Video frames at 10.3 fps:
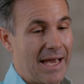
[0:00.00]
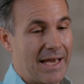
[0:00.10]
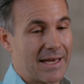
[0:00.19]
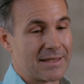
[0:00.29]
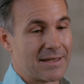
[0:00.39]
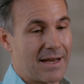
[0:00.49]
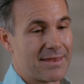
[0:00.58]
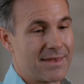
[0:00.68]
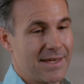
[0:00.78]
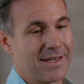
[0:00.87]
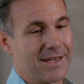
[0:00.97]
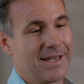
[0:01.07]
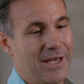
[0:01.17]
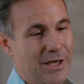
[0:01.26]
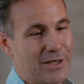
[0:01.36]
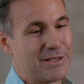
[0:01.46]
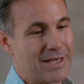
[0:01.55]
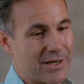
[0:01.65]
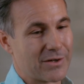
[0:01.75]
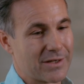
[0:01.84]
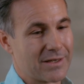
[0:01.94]
and I think
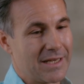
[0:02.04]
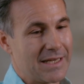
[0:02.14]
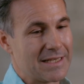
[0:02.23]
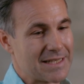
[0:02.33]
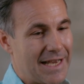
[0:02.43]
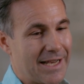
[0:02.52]
Darren is